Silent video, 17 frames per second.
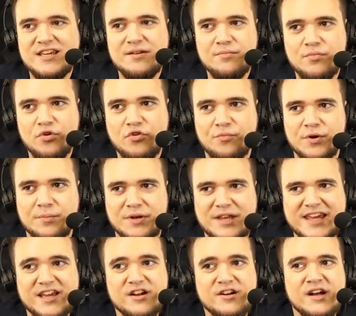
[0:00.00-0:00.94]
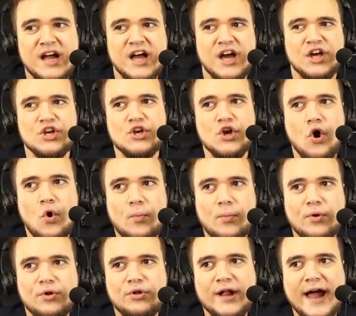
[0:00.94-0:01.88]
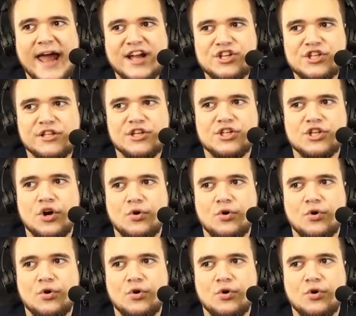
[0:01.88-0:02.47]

movement, but here Noble actually showed,